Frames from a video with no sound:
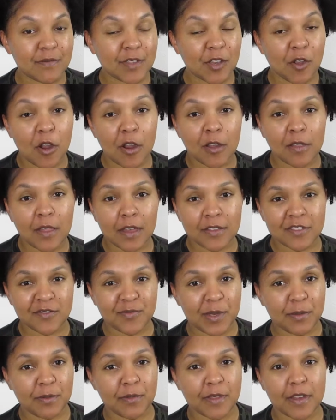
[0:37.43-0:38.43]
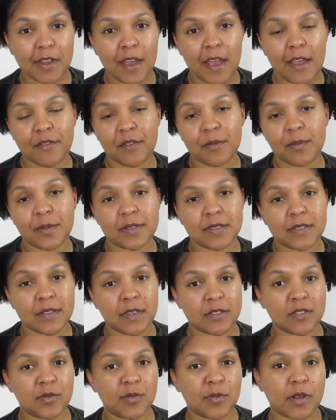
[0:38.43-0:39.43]
There are lots of people that have it, but it's
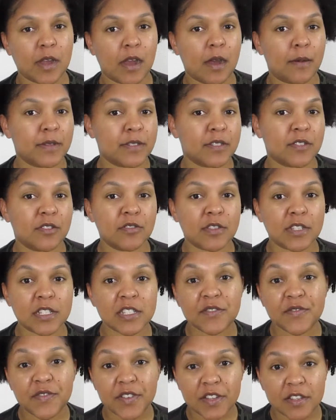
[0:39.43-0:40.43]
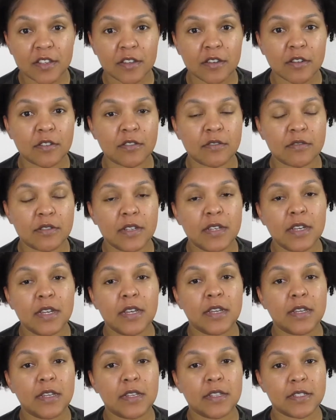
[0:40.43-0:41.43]
not super common. So this video
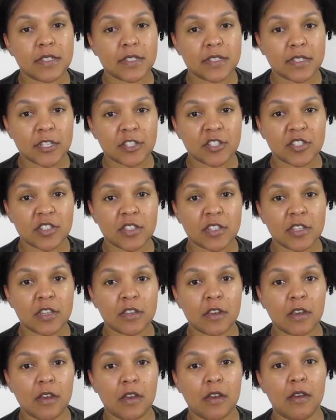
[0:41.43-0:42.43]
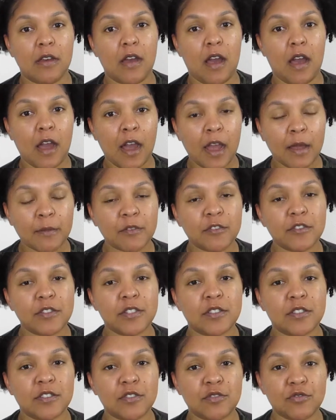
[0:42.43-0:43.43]
is essentially, I'm
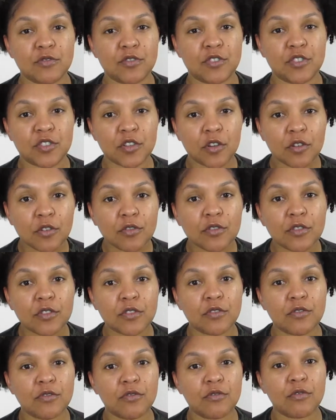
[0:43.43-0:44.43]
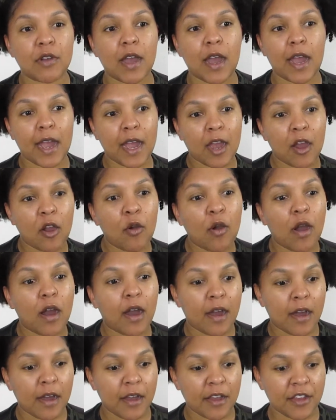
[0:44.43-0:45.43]
going to show you how
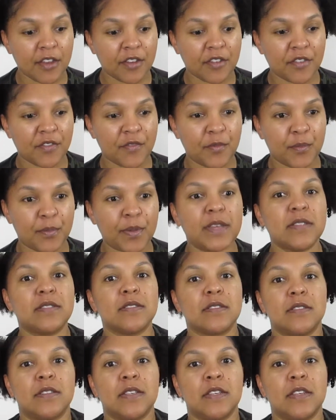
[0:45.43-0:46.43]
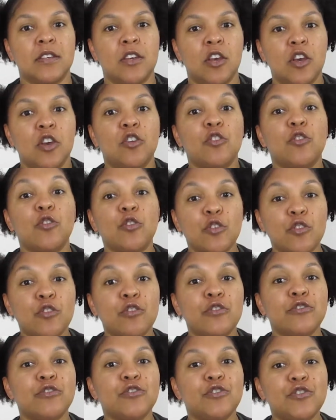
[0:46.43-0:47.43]
I've basically
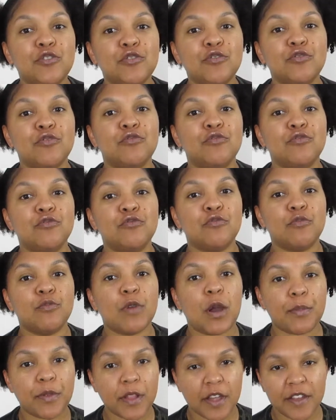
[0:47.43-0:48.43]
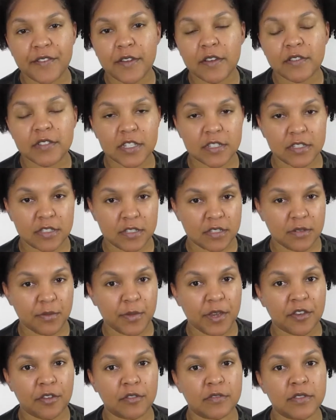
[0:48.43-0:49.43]
learned to apply foundation to
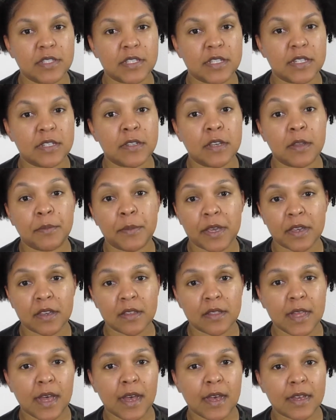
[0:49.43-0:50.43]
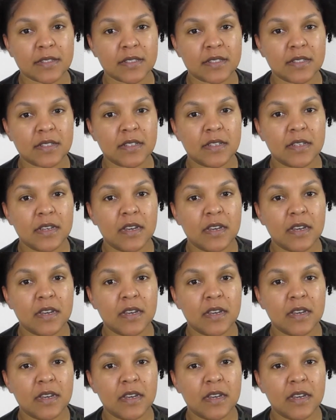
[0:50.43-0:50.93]
my own skin and make it last.